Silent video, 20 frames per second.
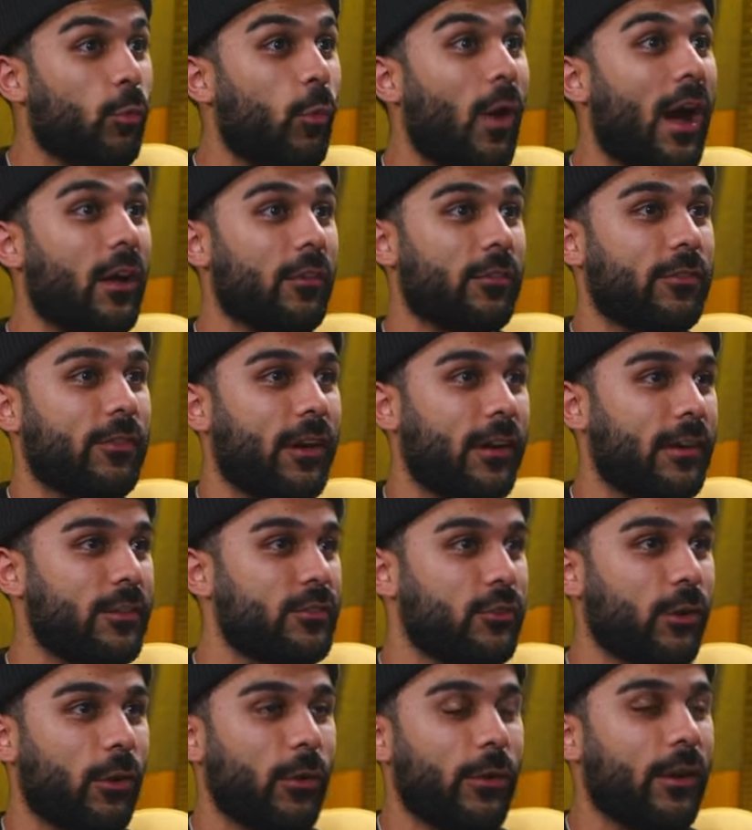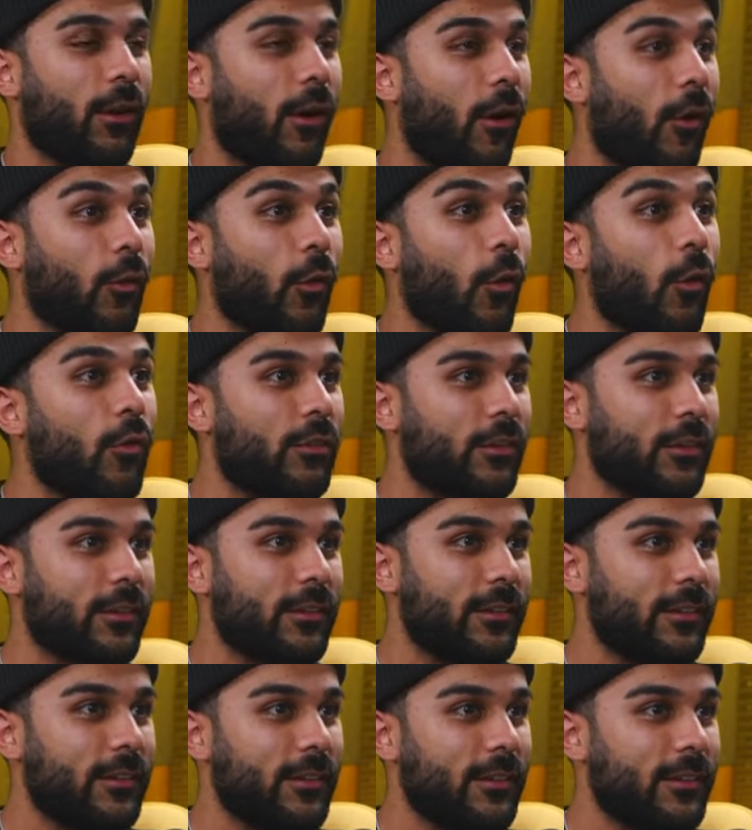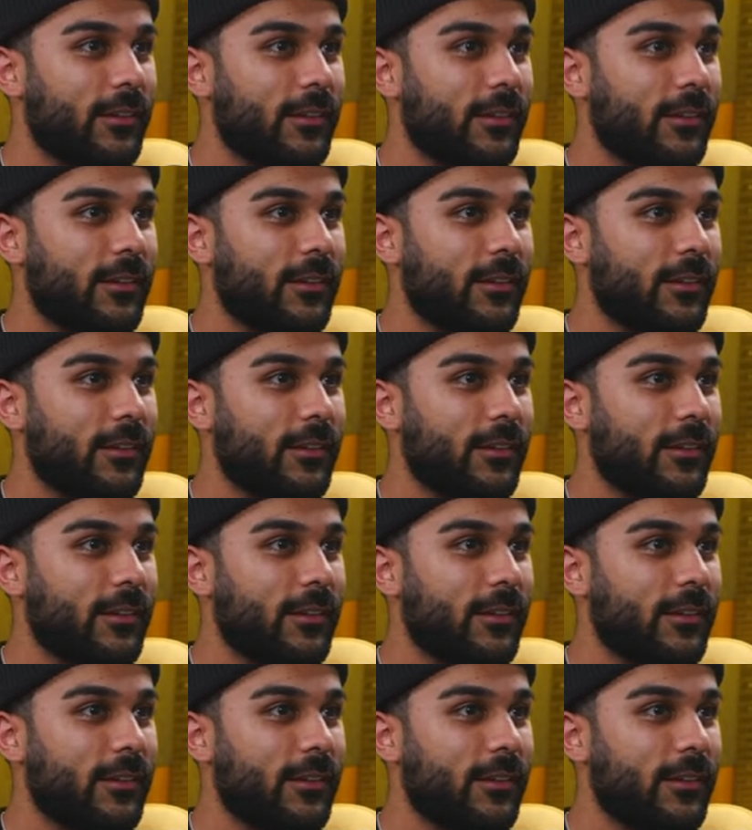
wildfire. It's growing all over. Well, we